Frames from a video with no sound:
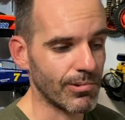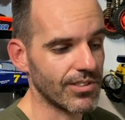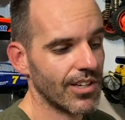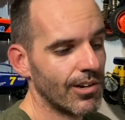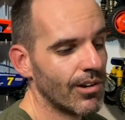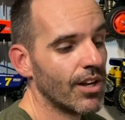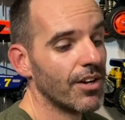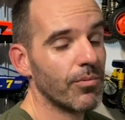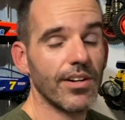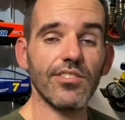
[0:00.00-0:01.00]
So
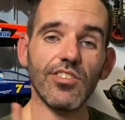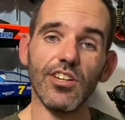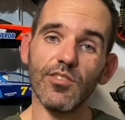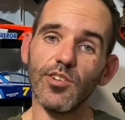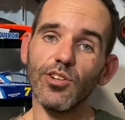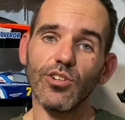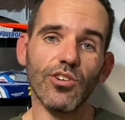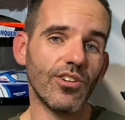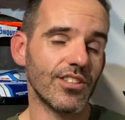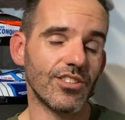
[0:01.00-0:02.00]
one thing for you
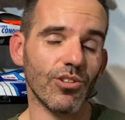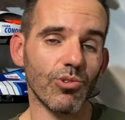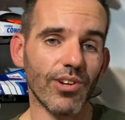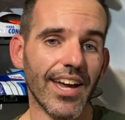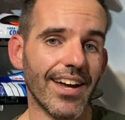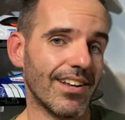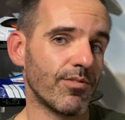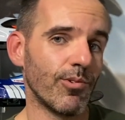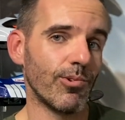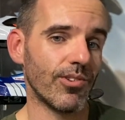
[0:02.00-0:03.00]
guys to look out
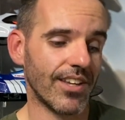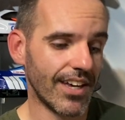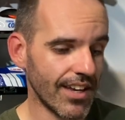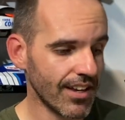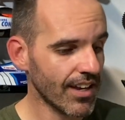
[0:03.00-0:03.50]
for there,